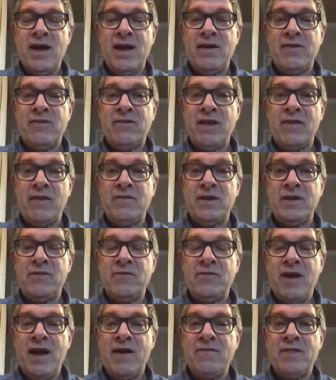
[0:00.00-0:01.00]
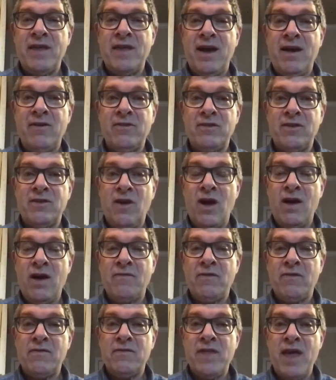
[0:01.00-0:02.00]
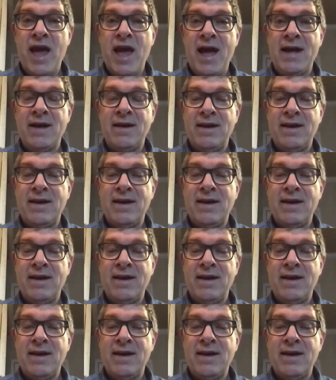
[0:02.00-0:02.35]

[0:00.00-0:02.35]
75,000 off of that.